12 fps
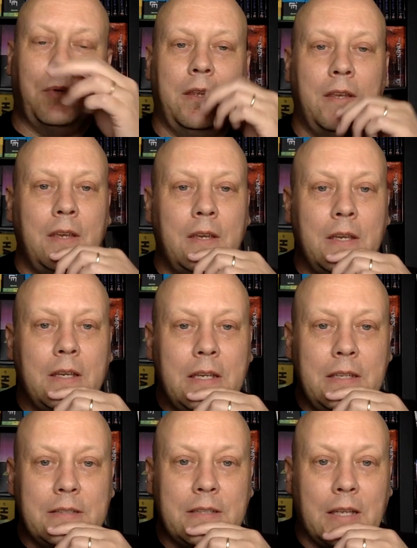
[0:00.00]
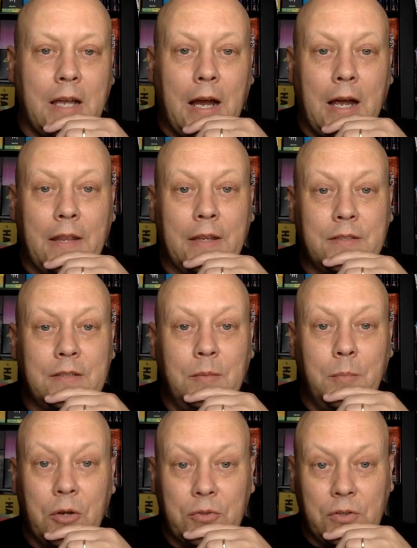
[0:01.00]
but he's the guy that's
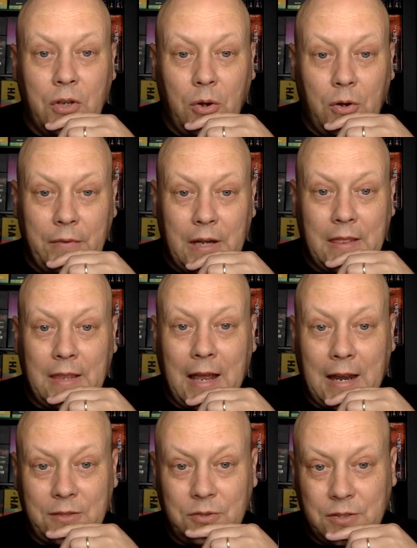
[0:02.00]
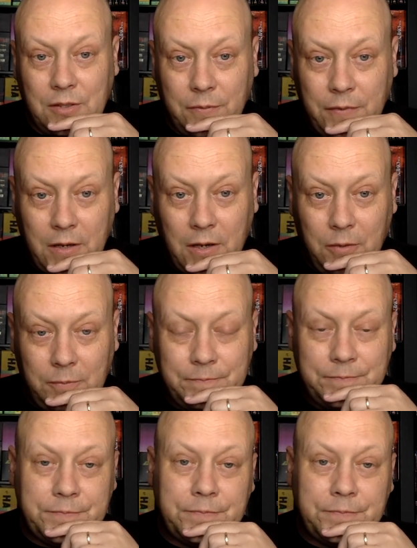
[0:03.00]
the most known of any of the actors in the film.